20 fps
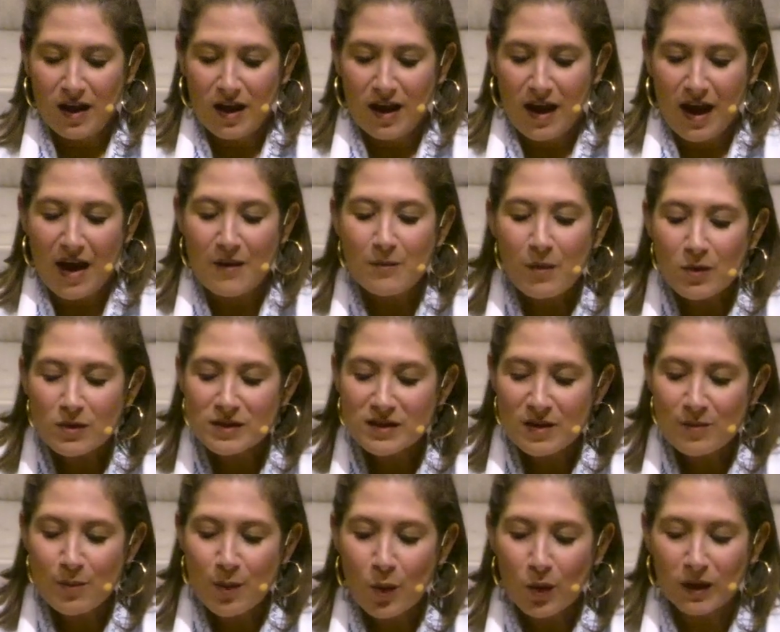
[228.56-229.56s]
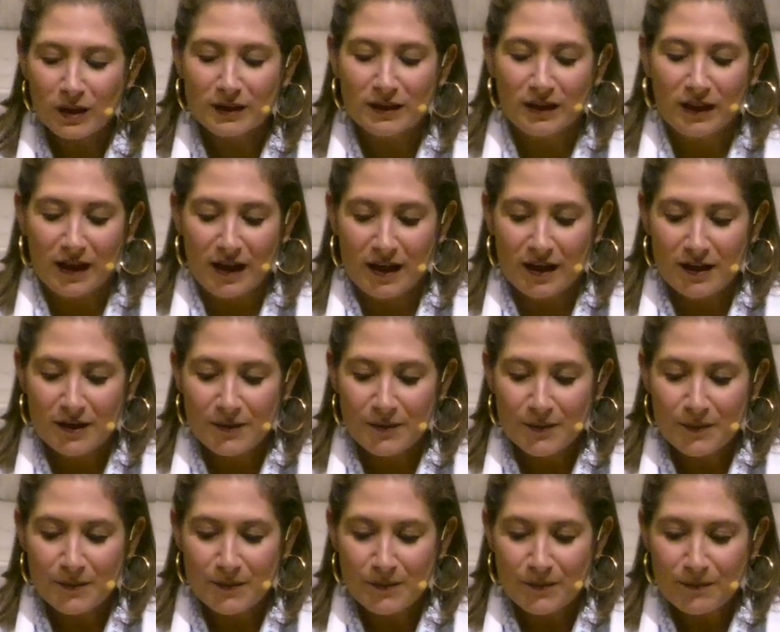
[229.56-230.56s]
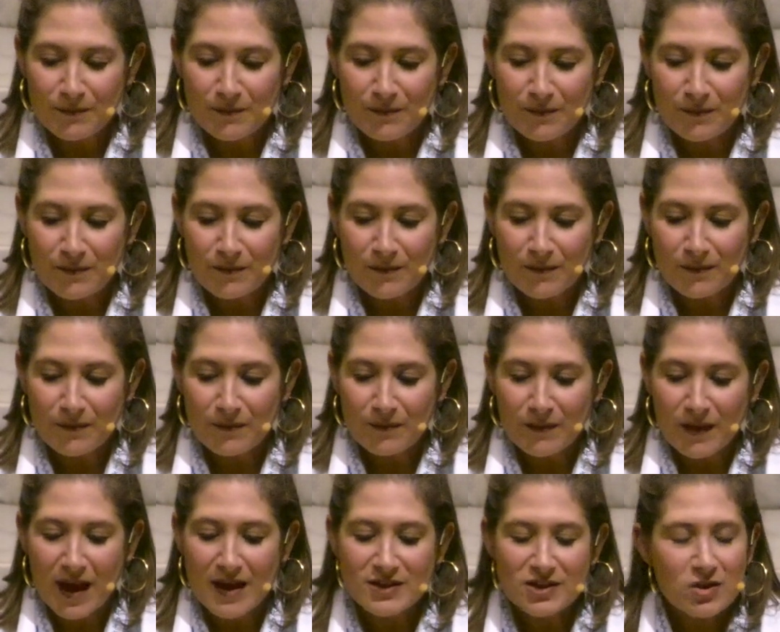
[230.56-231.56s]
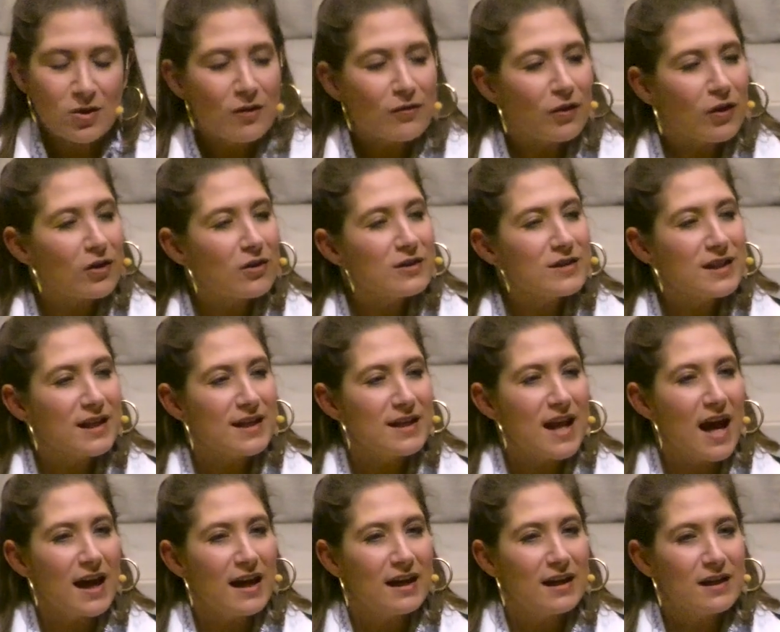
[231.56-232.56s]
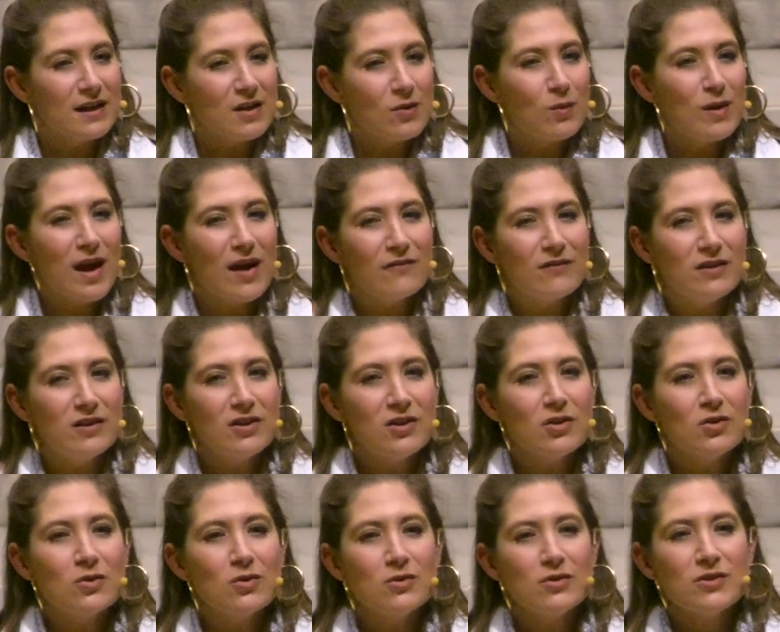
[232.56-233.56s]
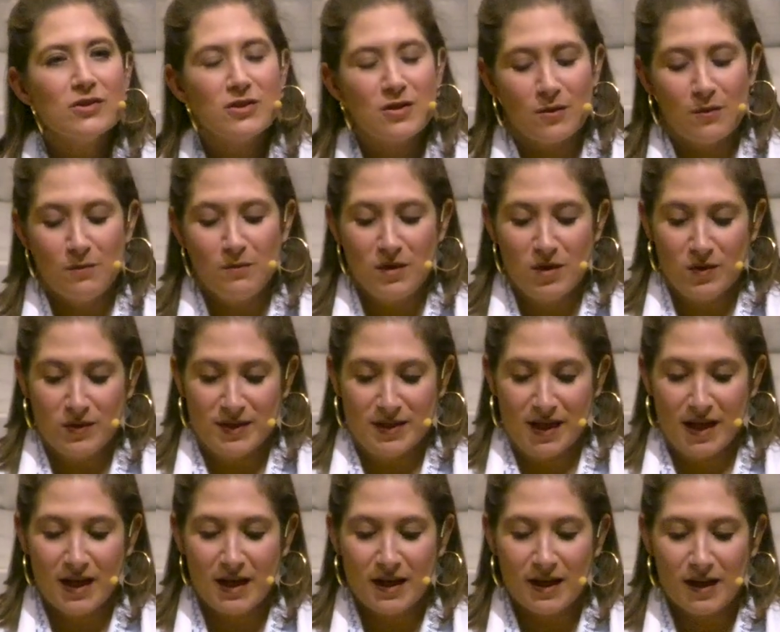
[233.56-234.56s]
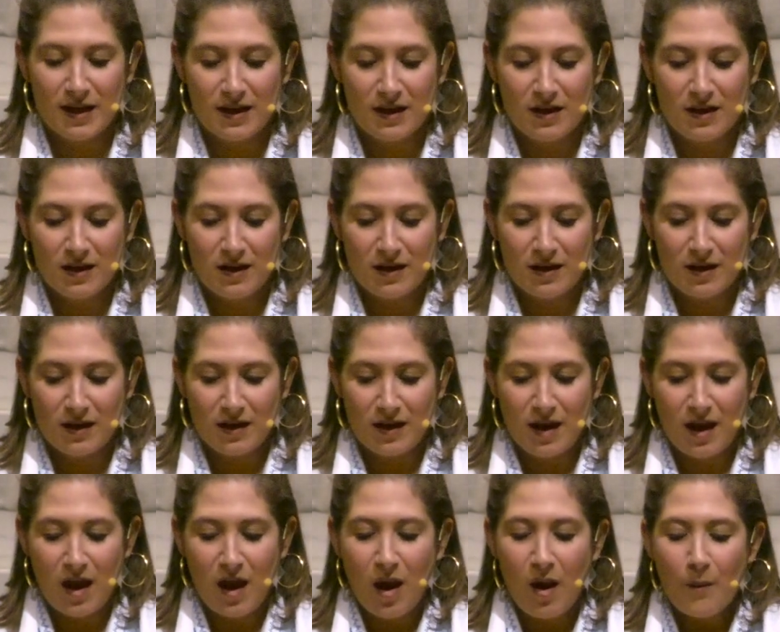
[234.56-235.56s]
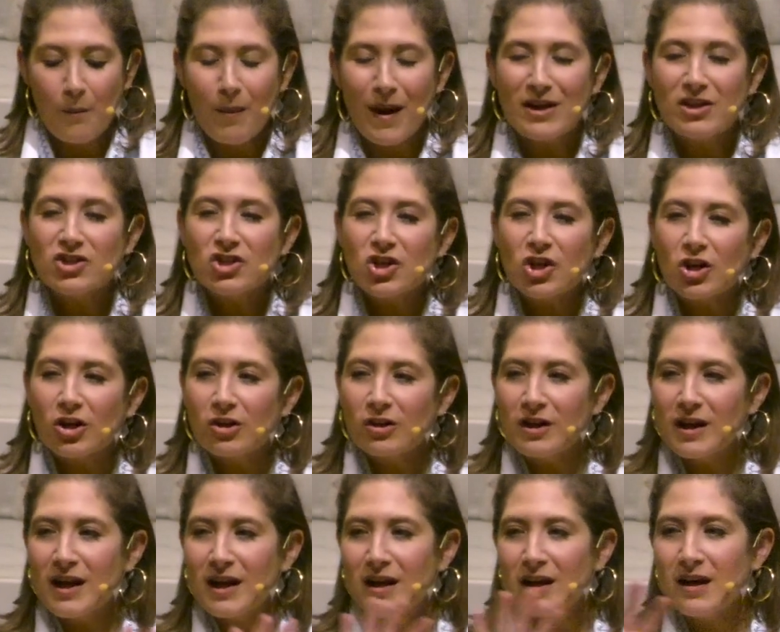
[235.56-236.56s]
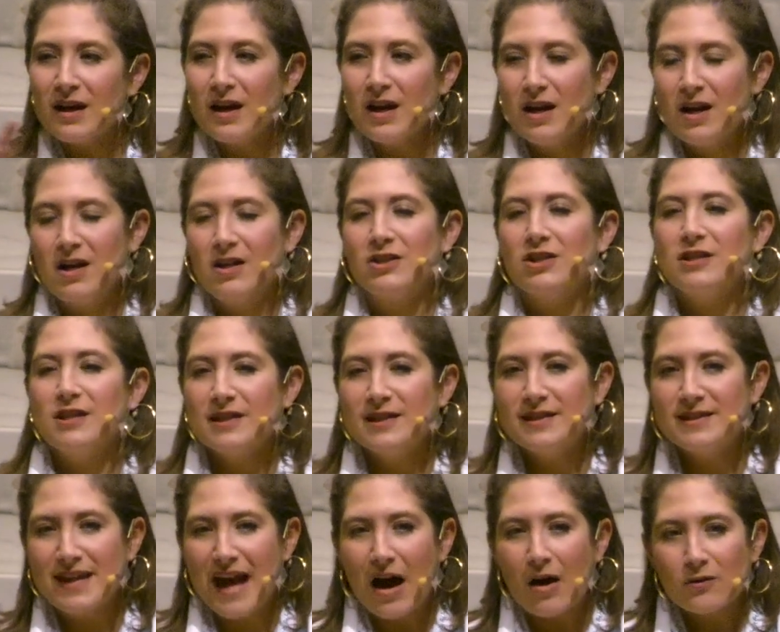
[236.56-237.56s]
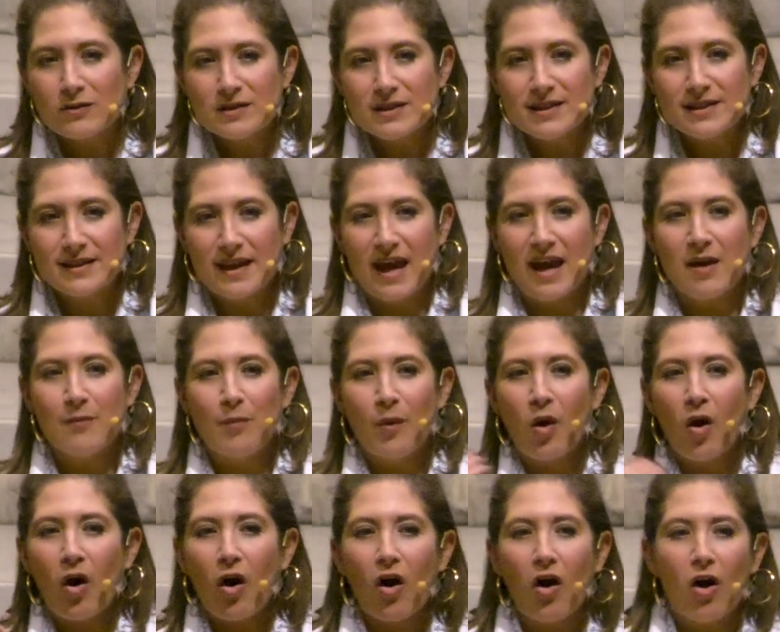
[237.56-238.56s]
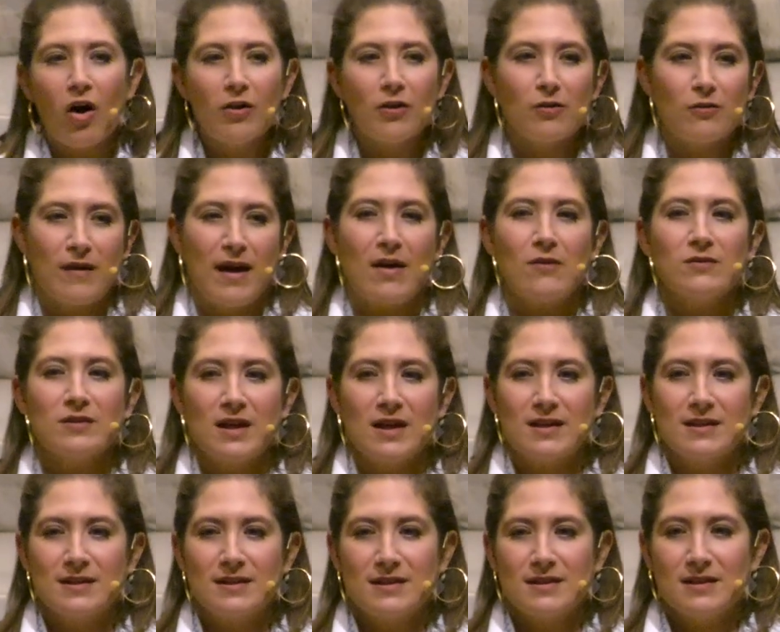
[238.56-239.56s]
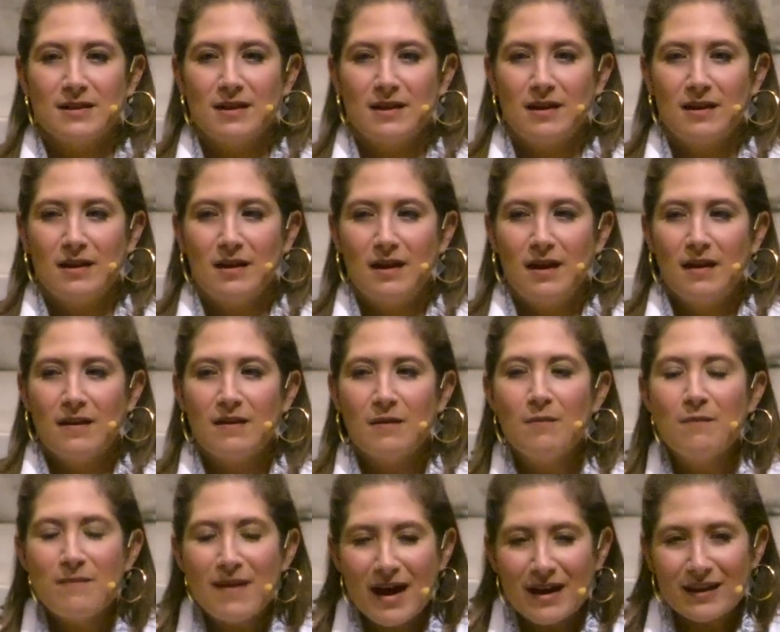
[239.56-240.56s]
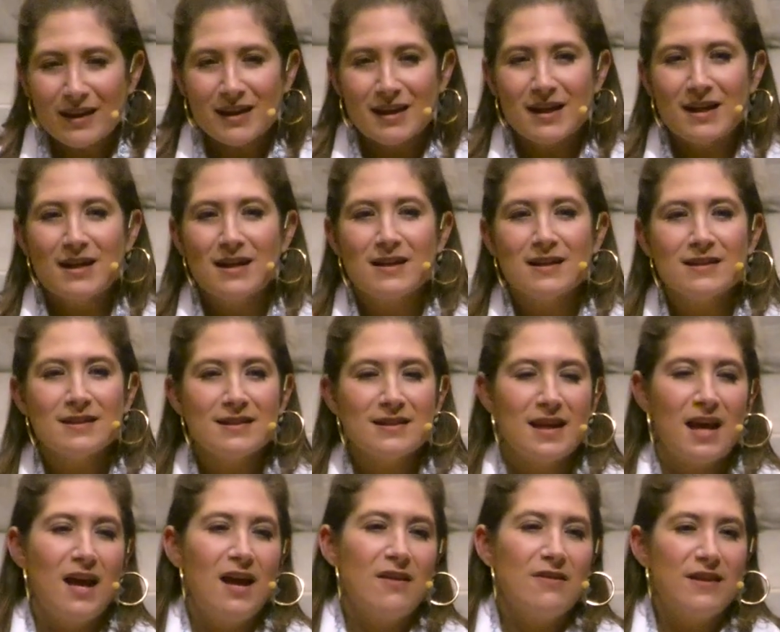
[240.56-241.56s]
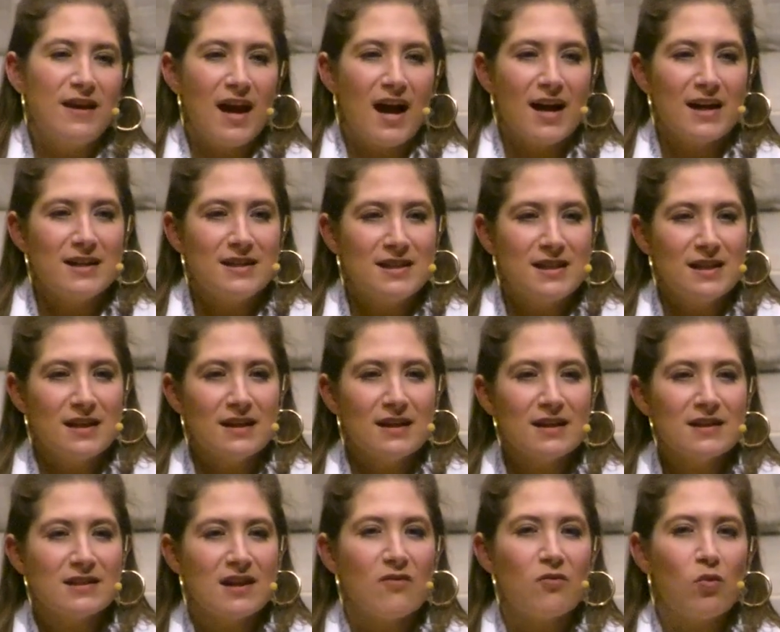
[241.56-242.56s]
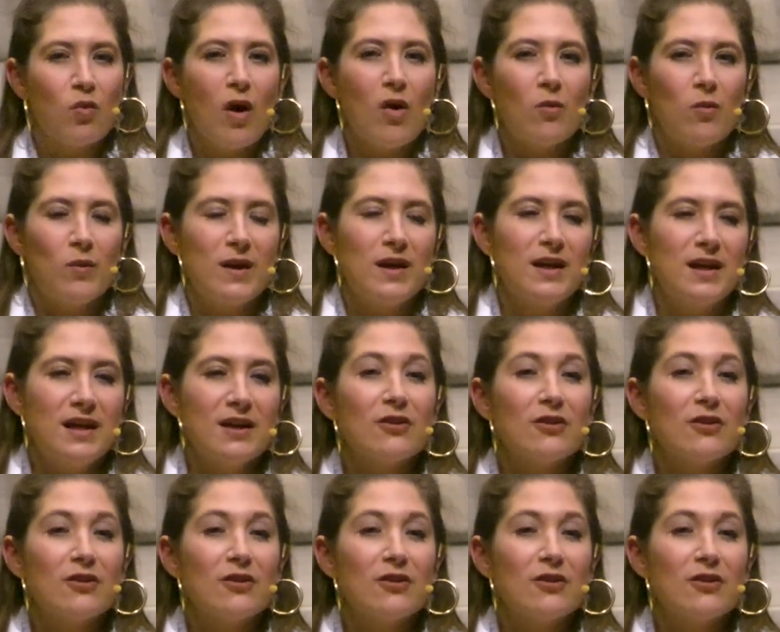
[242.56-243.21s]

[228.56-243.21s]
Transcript: And most importantly, as you have heard tonight, we have used music by turning to the soundscape all around us. The melodies, the ideas of what we hear